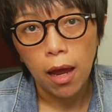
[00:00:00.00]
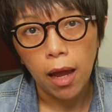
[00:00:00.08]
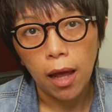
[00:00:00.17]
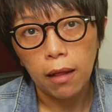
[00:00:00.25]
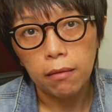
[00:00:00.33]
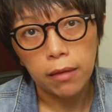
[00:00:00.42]

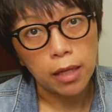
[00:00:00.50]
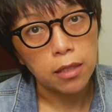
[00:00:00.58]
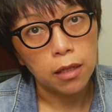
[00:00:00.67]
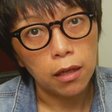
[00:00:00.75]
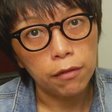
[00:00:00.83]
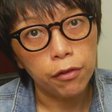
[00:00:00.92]
And thanks
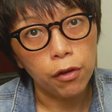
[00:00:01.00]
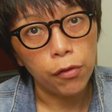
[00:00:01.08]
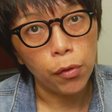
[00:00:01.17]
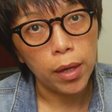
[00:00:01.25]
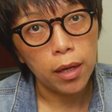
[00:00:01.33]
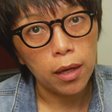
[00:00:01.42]
a lot for
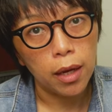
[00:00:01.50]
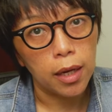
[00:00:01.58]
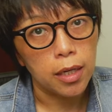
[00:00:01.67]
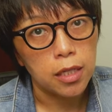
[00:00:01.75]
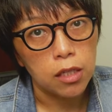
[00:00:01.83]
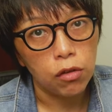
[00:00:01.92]
viewing,
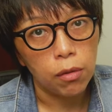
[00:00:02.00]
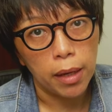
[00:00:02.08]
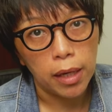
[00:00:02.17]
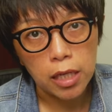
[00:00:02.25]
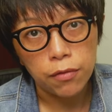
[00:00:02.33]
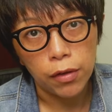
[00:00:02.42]
and I see you in
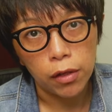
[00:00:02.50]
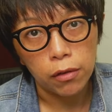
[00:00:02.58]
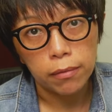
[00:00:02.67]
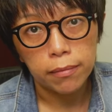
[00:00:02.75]
my next video.